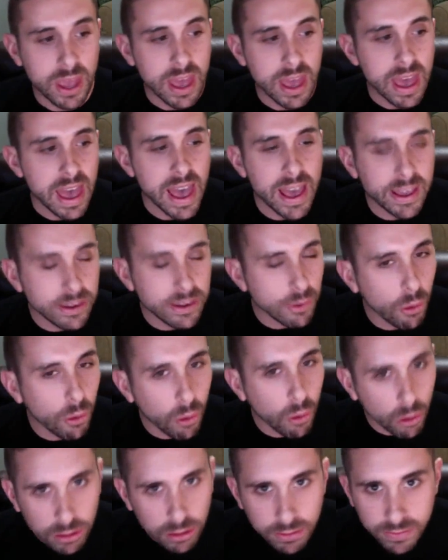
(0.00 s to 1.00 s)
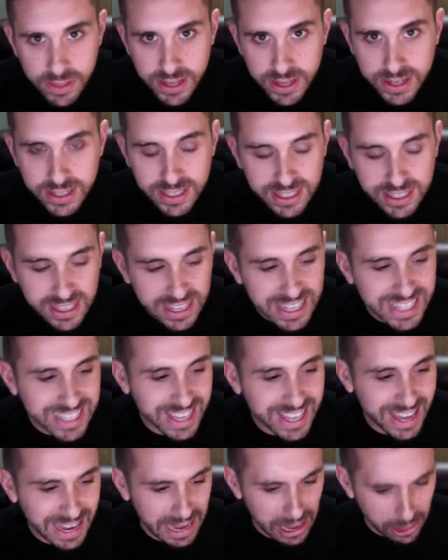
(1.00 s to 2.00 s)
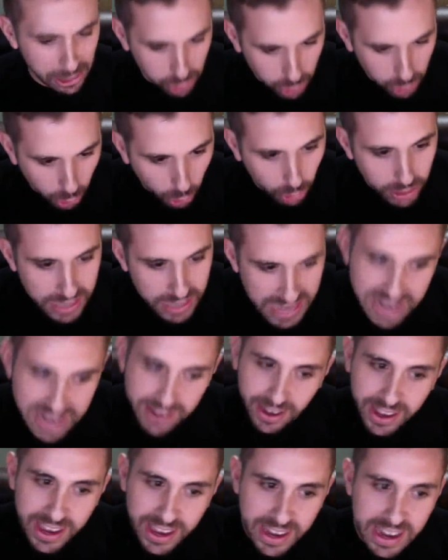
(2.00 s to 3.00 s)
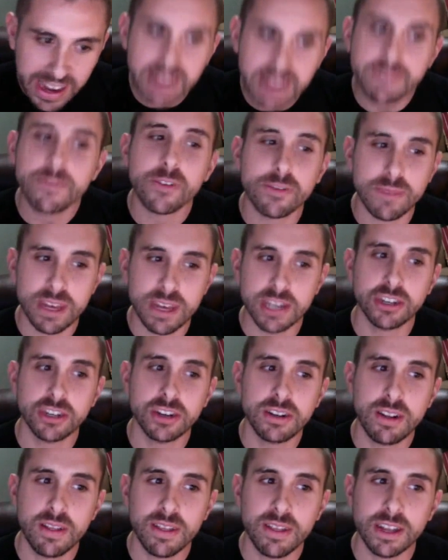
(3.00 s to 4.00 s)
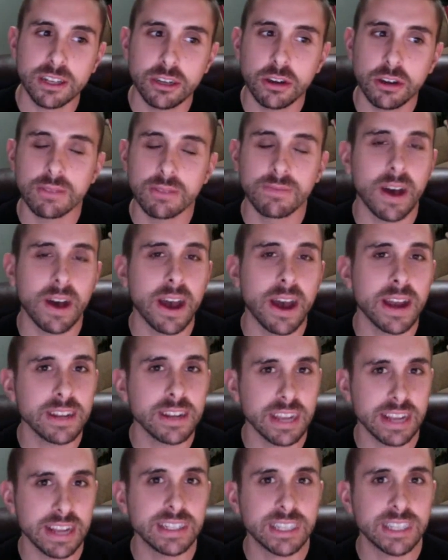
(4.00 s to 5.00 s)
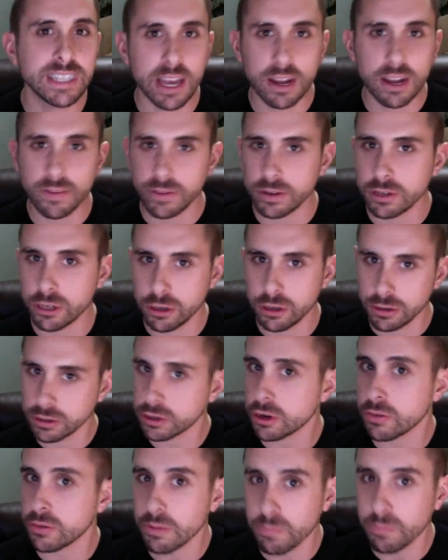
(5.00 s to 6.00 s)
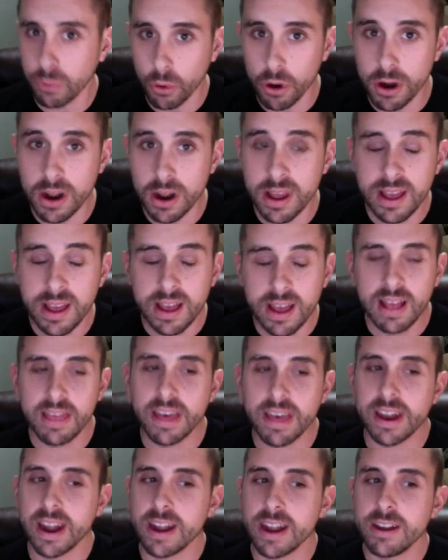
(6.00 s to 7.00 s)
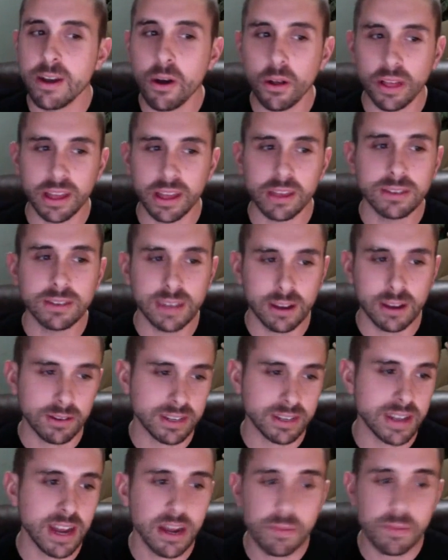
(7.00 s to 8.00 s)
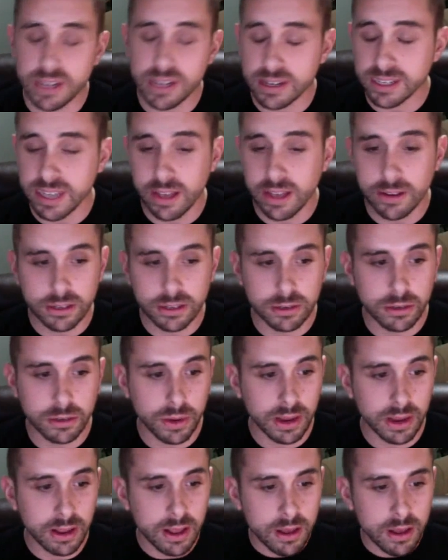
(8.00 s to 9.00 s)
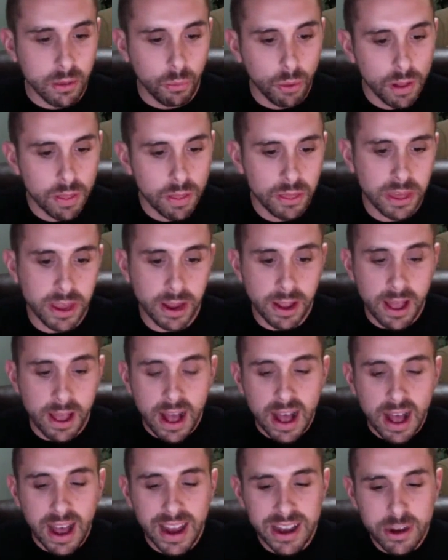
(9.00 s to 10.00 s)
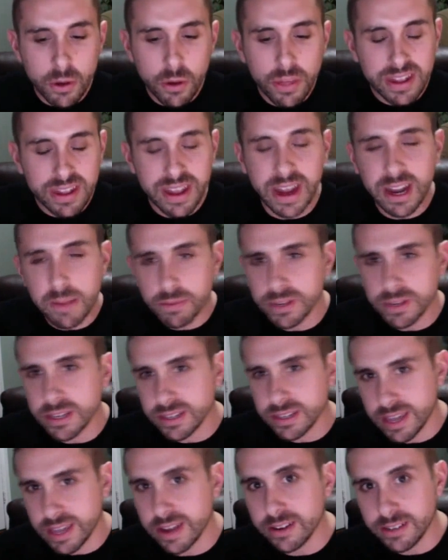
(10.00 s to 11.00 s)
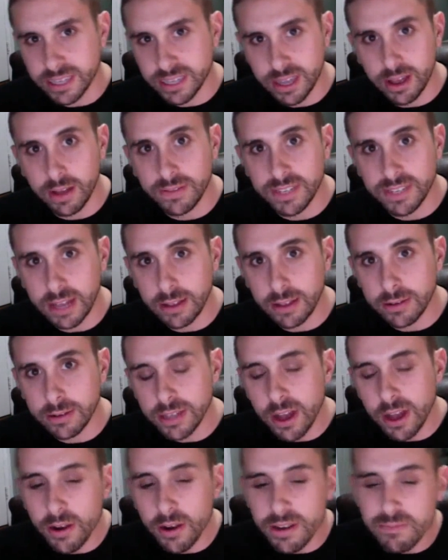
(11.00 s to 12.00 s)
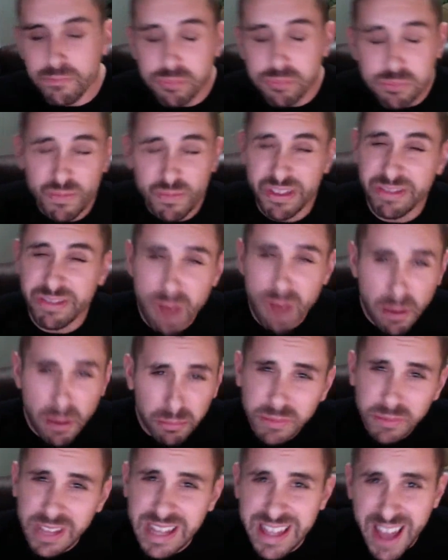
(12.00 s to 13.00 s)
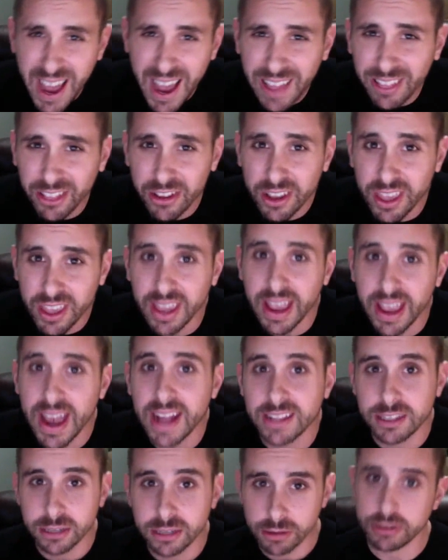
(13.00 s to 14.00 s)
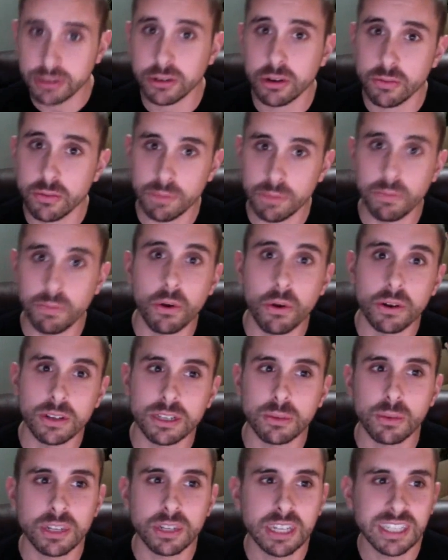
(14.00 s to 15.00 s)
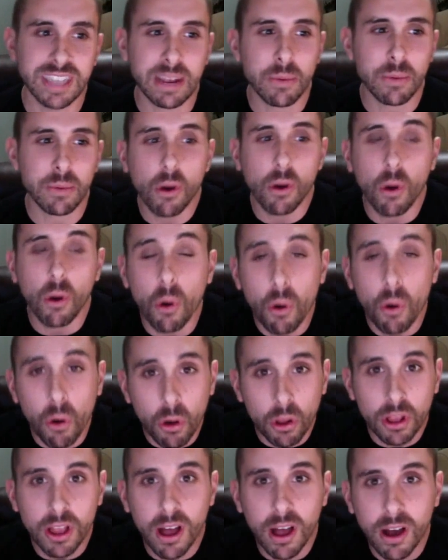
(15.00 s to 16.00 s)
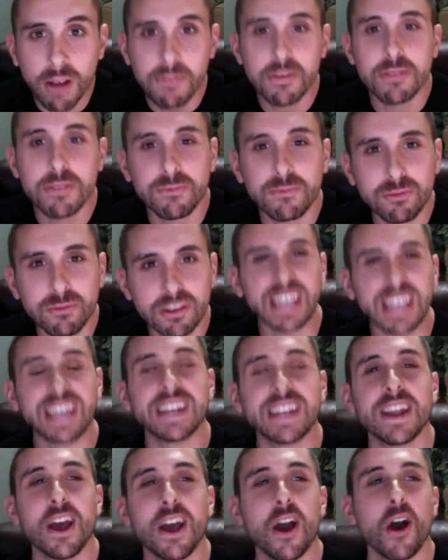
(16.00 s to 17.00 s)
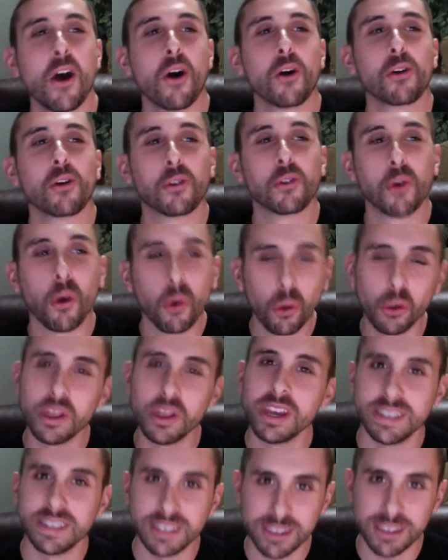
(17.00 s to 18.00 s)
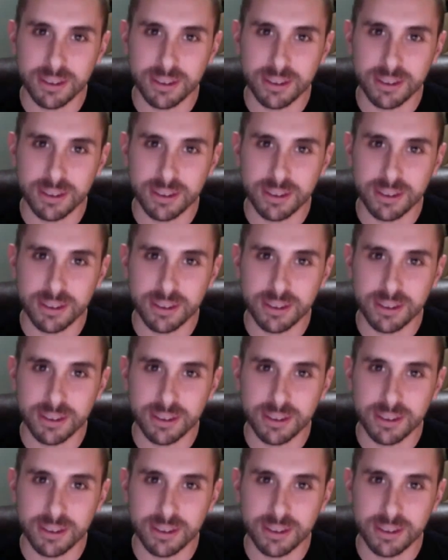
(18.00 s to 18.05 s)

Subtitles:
And all of this is like golden nugget information that you can find inside of your search term report. That I know, like you said, Chris, 90% of sellers are doing one thing. I know that 90% of sellers are probably not looking at search term reports, which is like where all of the freaking gold is.